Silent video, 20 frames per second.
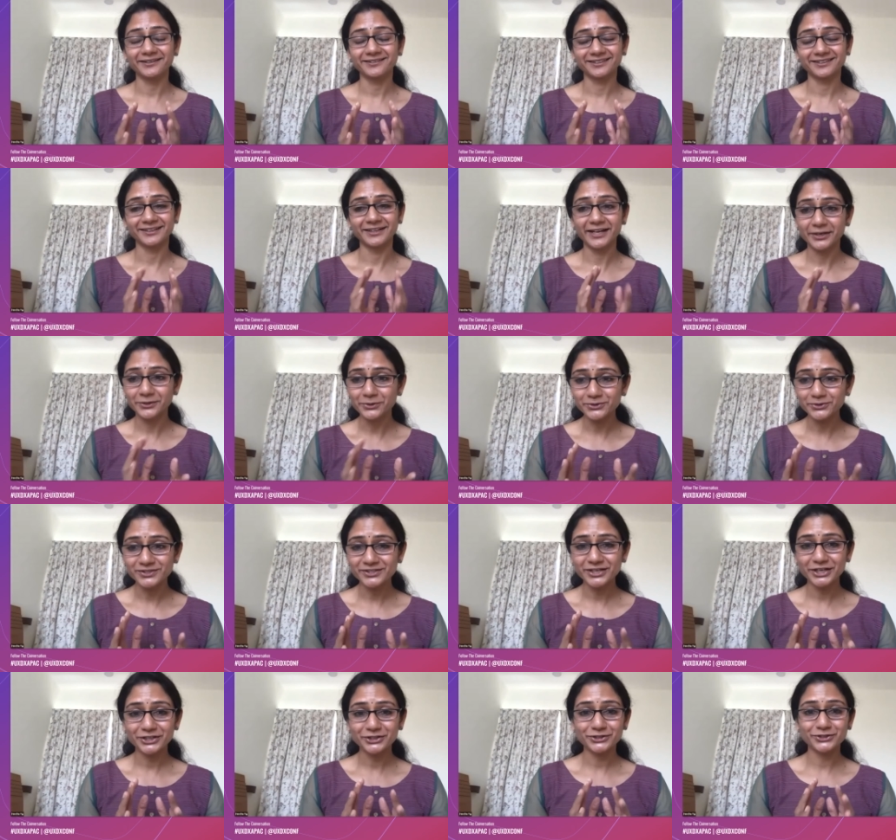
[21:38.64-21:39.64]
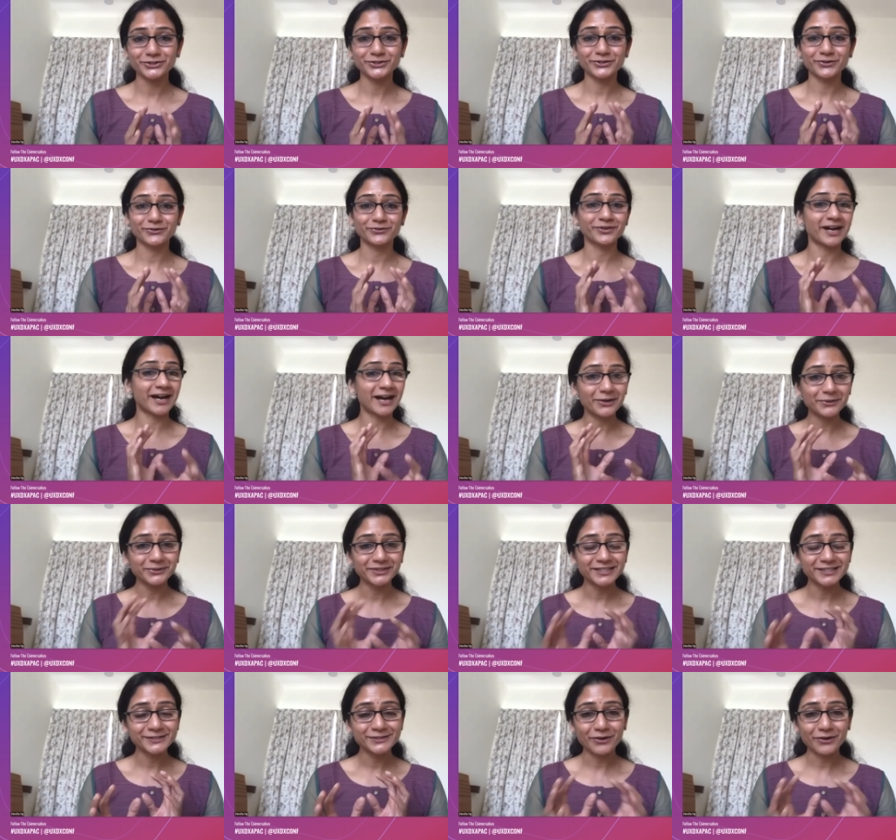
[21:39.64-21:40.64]
negotiations of how
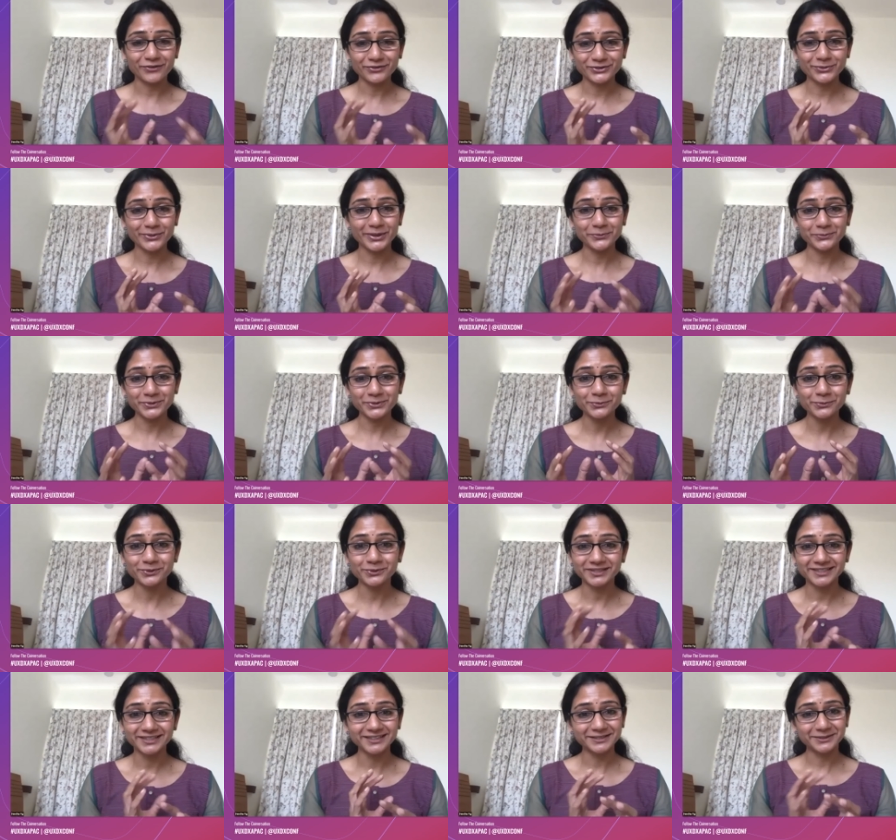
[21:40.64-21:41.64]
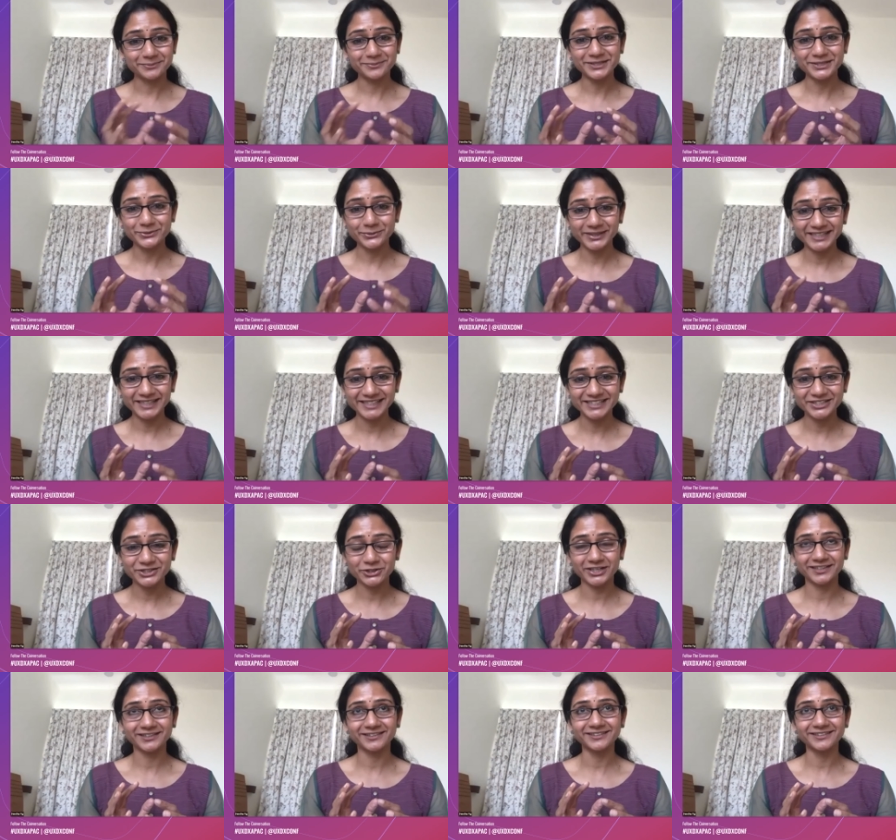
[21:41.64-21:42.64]
this software will work between each
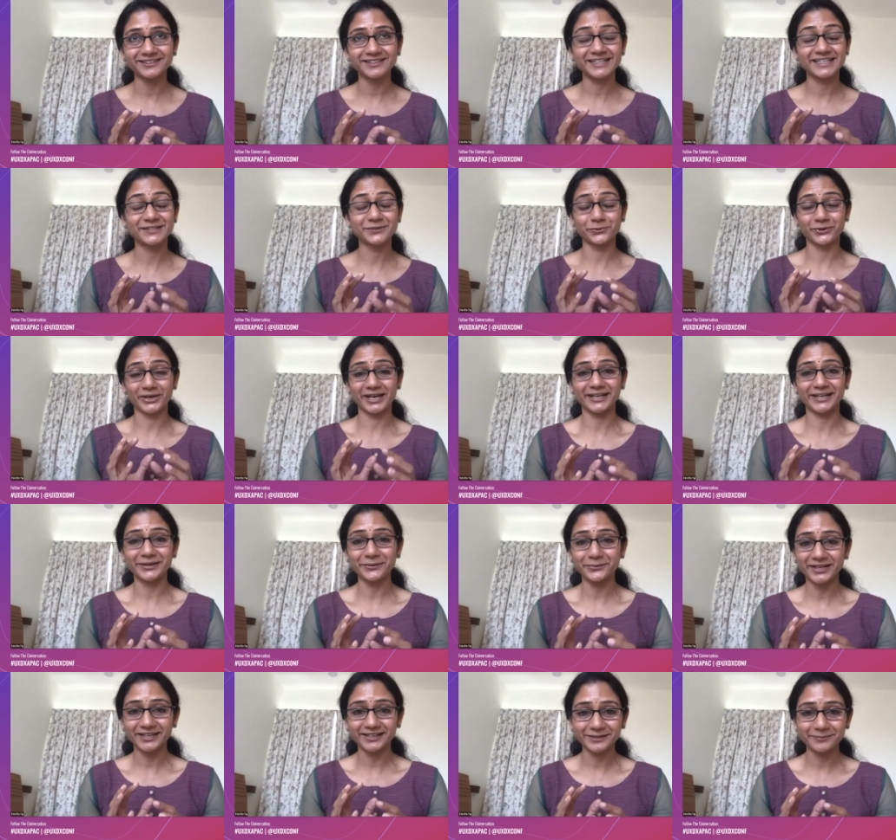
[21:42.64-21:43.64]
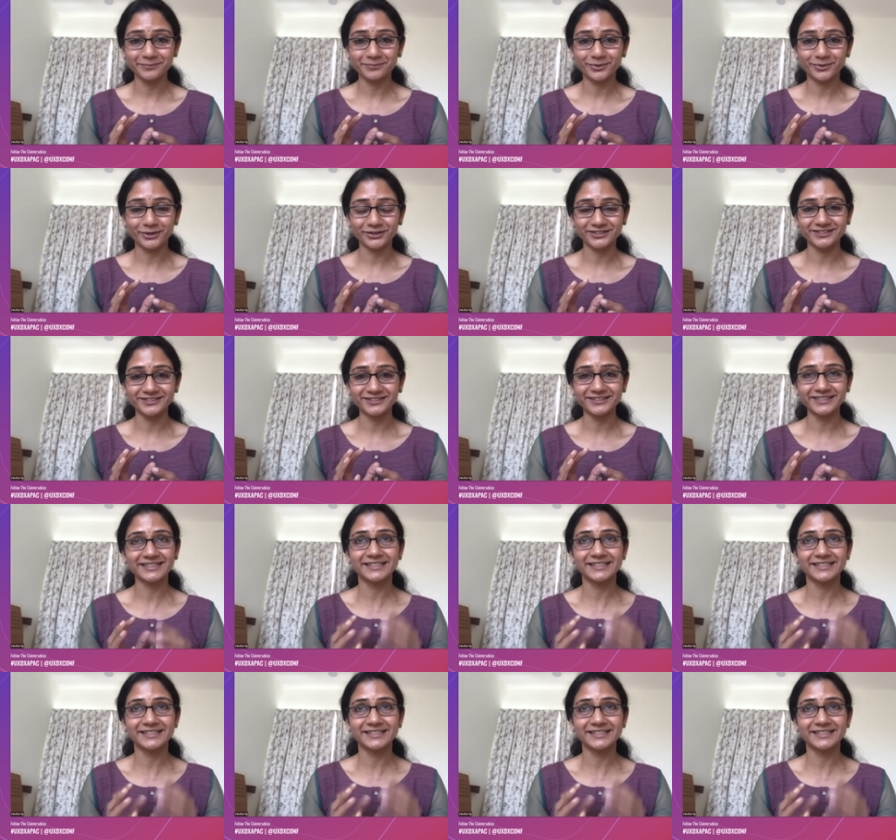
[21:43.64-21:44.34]
other is very, very important.